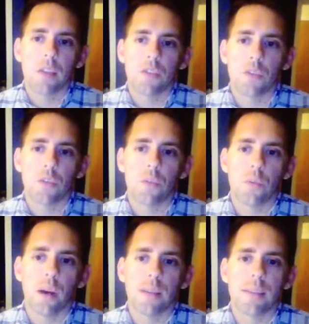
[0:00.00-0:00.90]

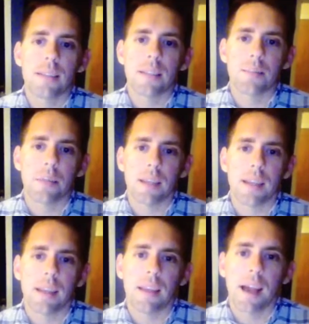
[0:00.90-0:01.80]
to assist me
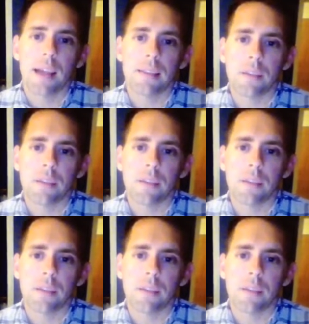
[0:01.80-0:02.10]
in